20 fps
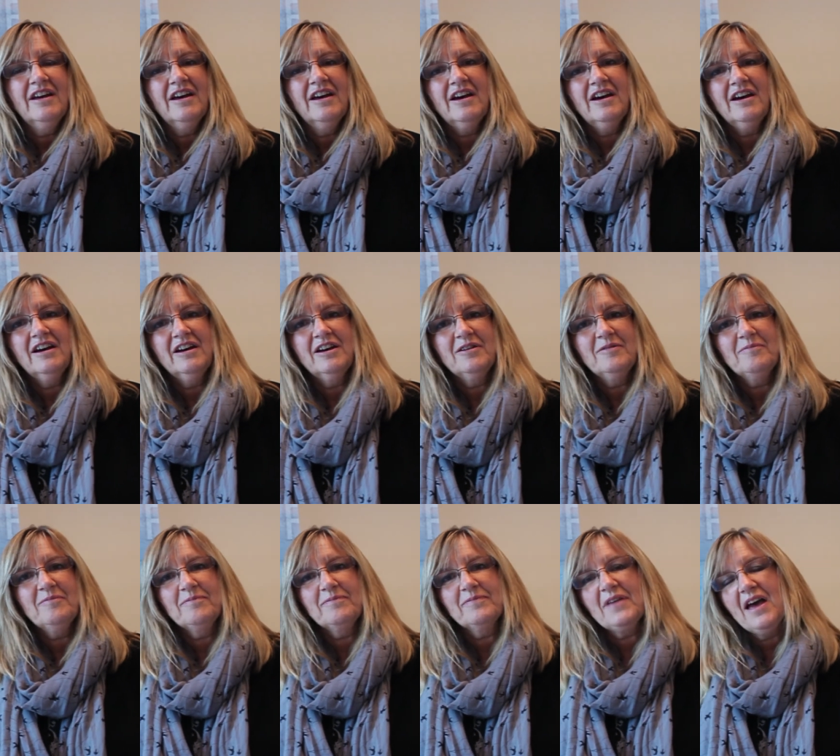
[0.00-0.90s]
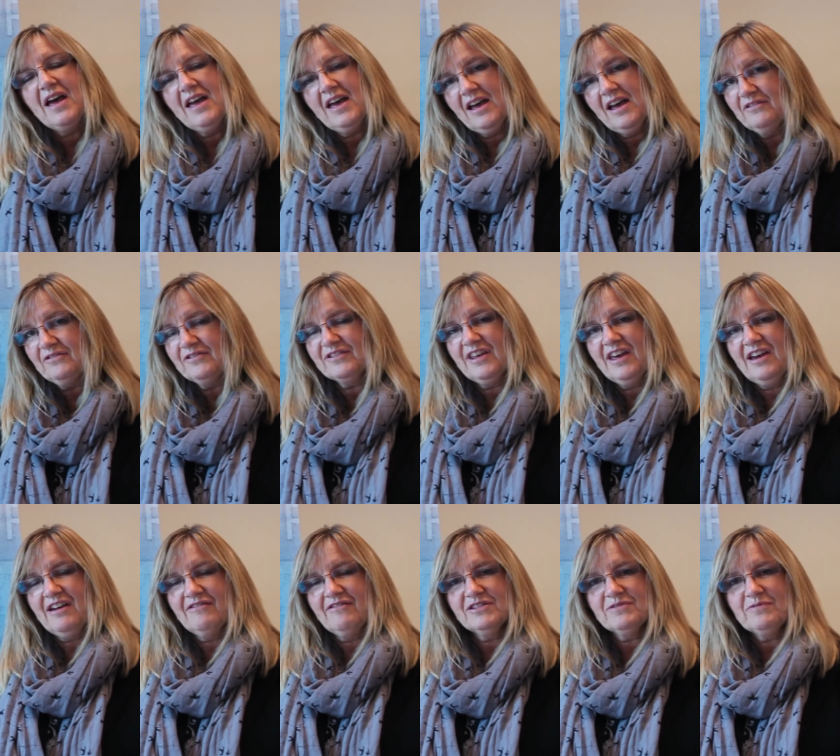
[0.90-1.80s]

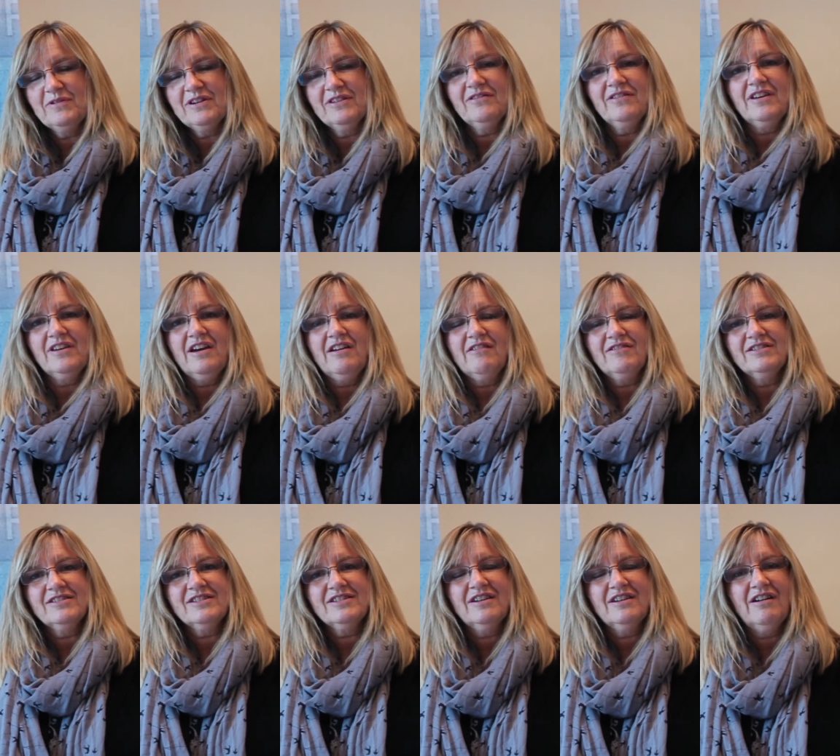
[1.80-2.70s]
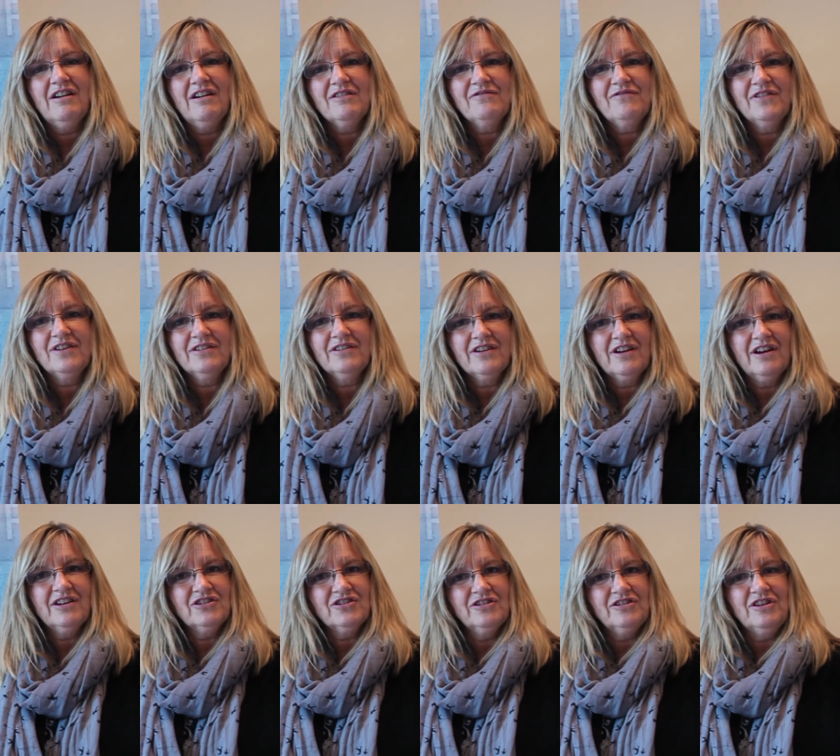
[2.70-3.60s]
healthcare is one of the areas that I feel that
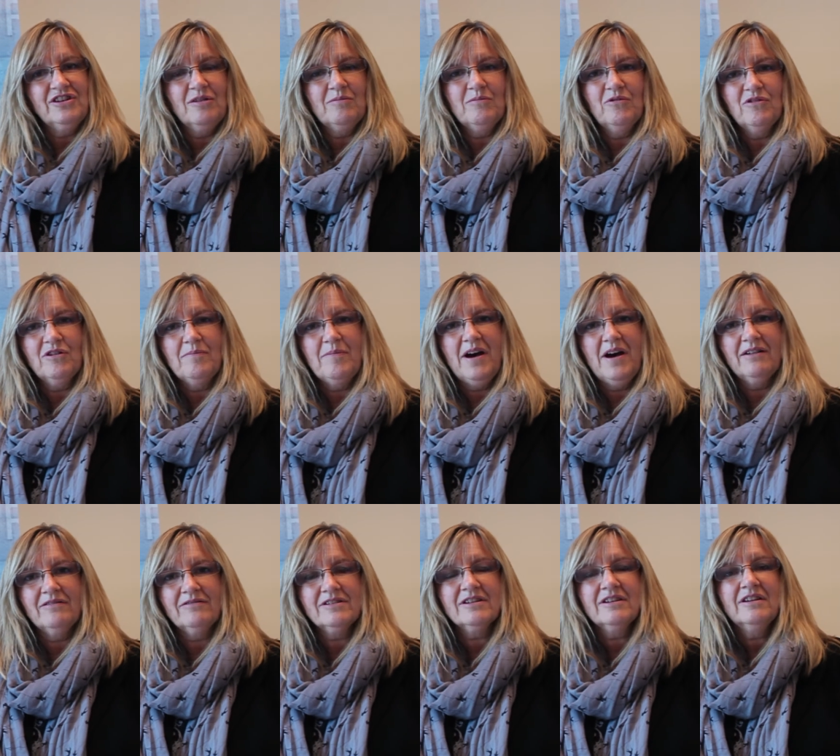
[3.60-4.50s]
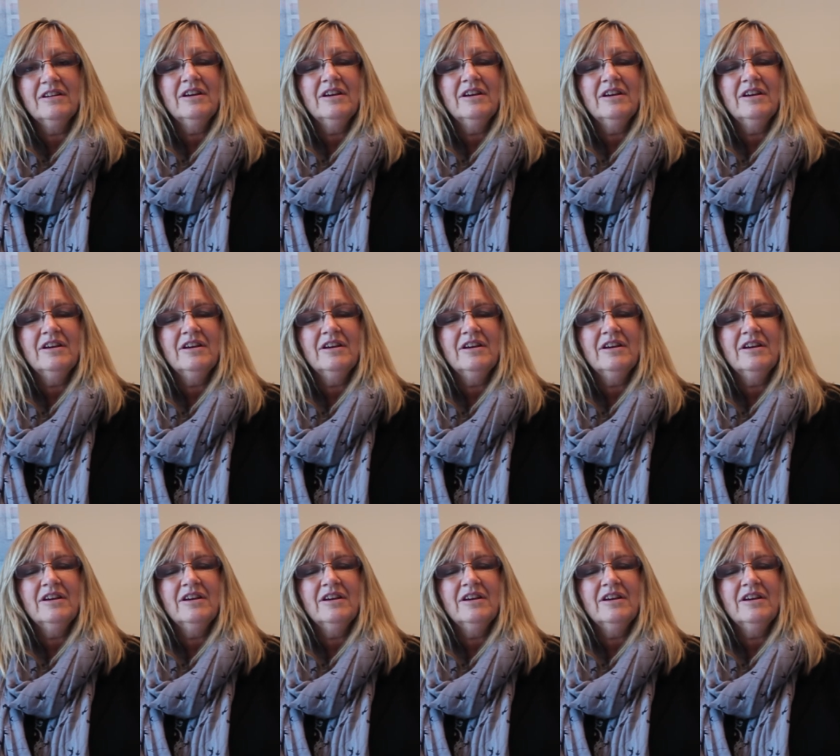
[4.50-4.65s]
I should know more about,